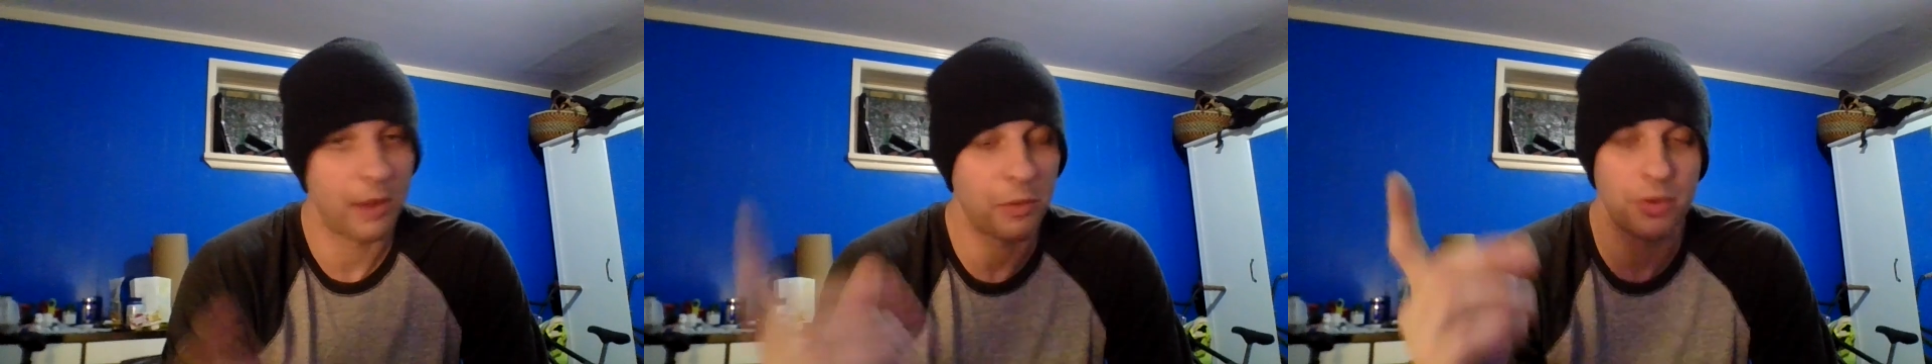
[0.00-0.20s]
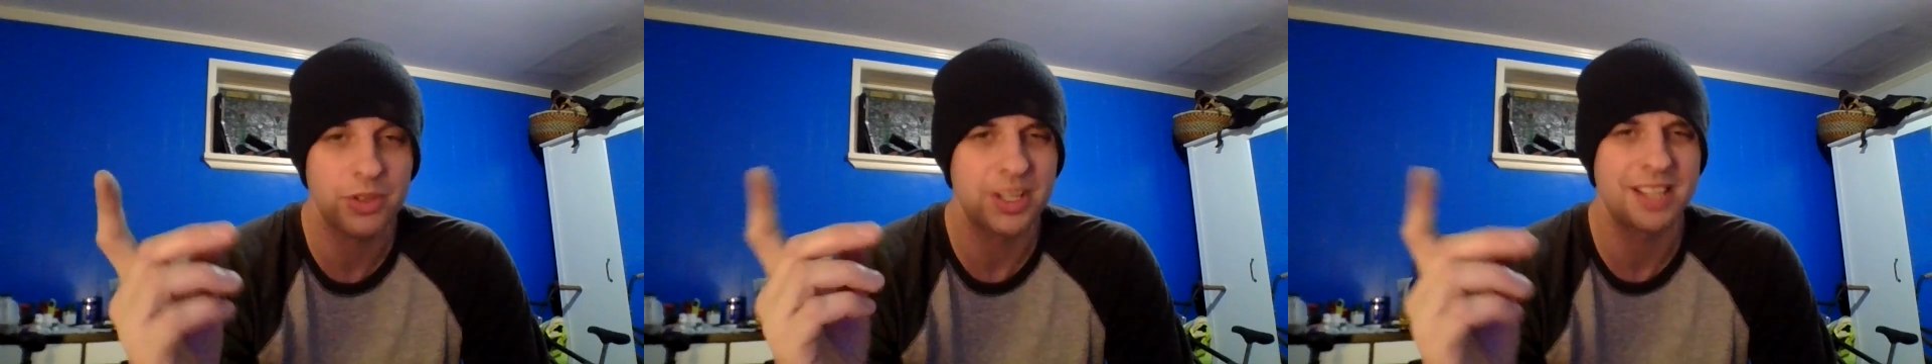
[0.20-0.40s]

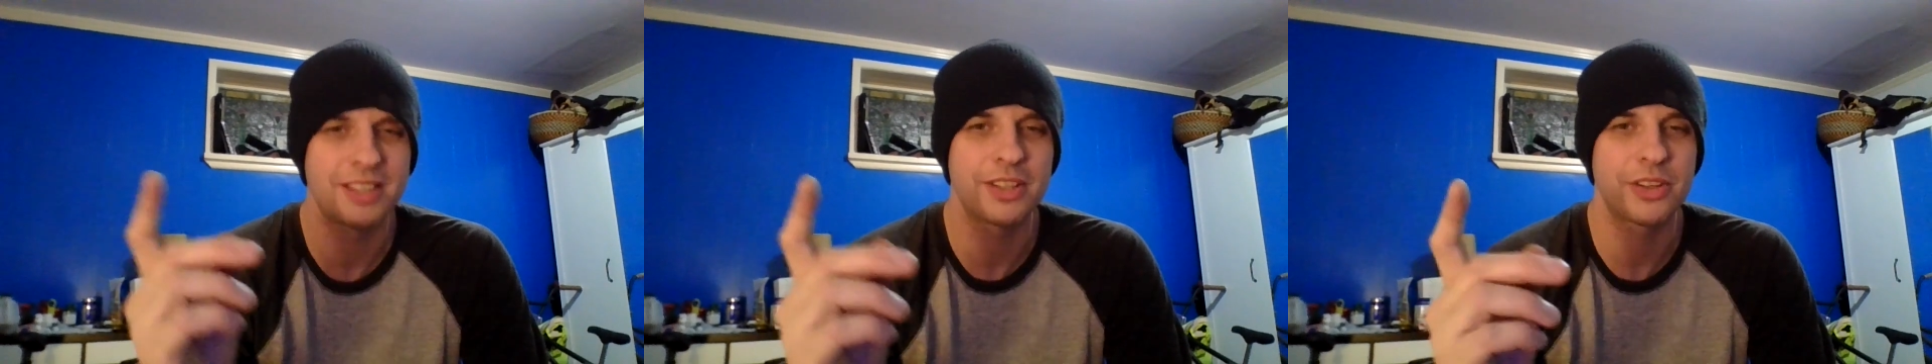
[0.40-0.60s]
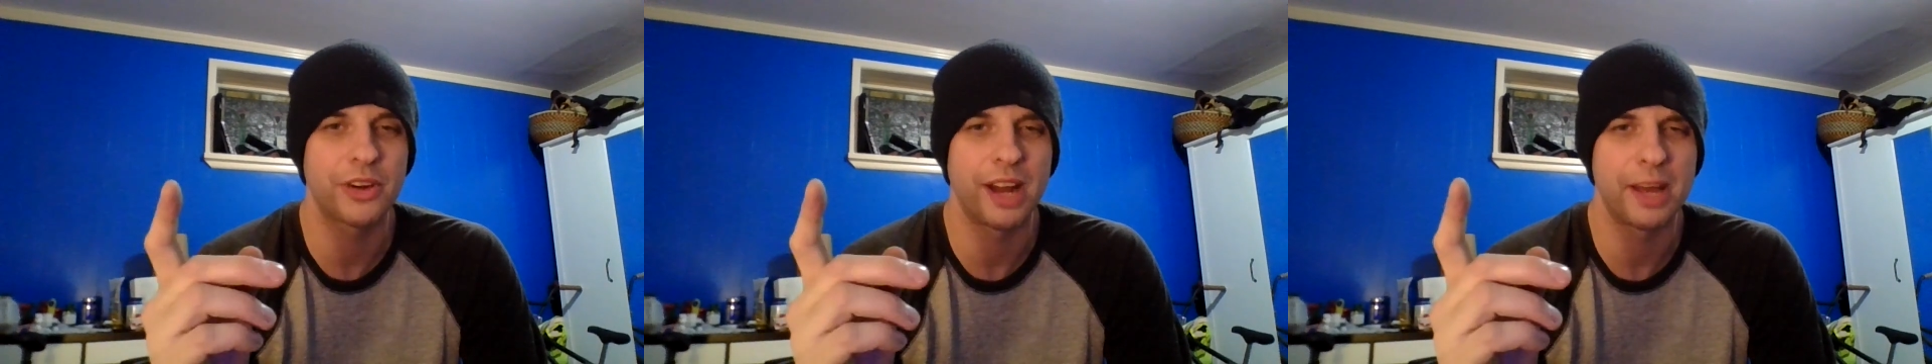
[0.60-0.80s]
won't say
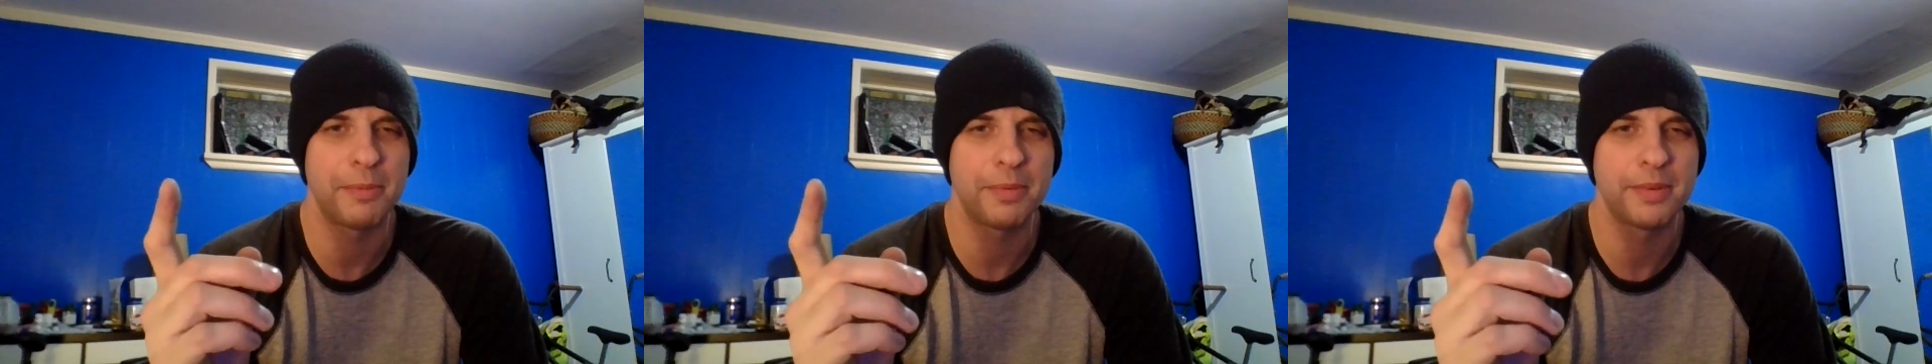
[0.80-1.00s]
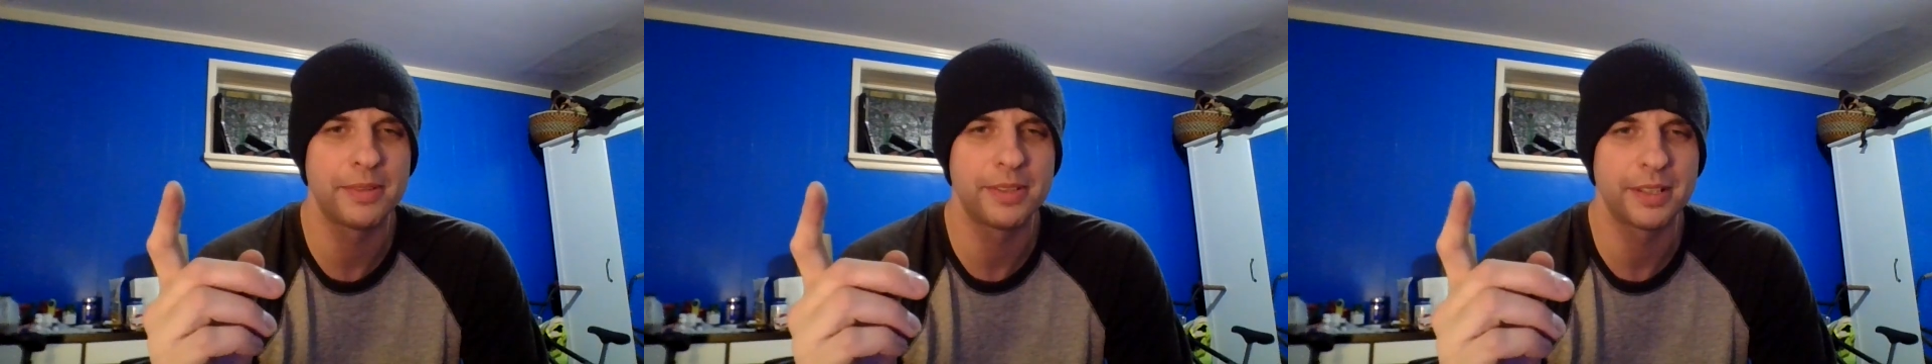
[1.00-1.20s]
subscribe,
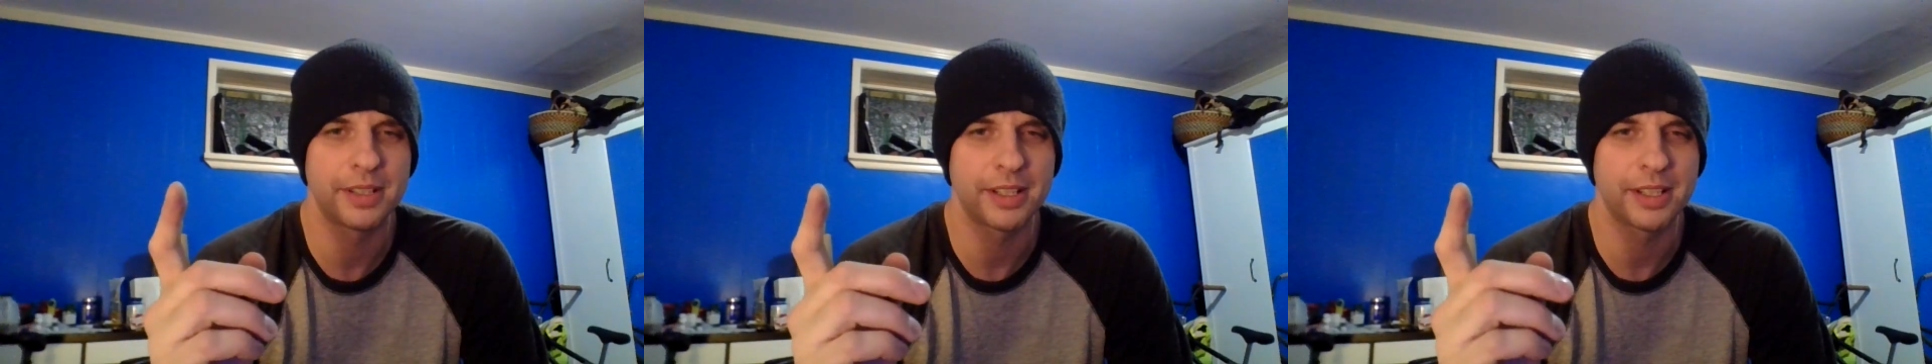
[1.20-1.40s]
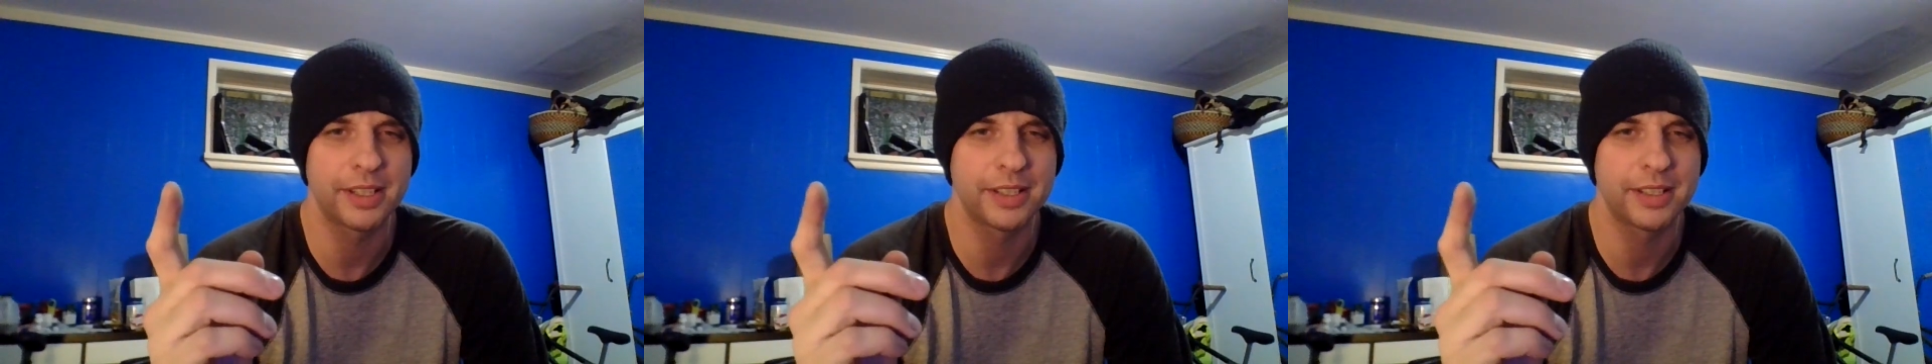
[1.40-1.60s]

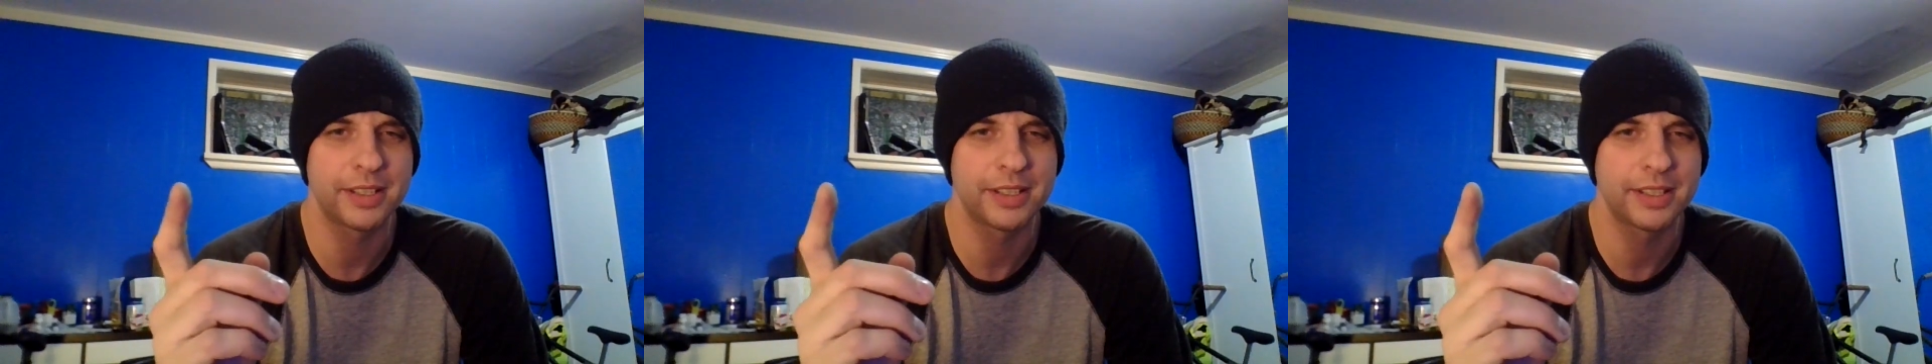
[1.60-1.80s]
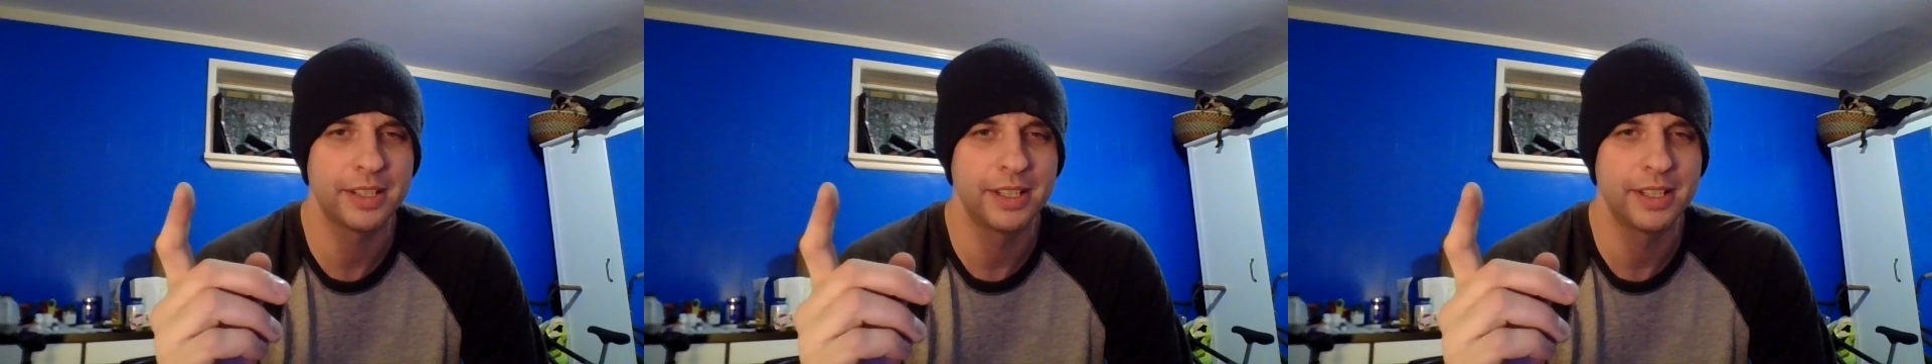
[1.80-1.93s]
because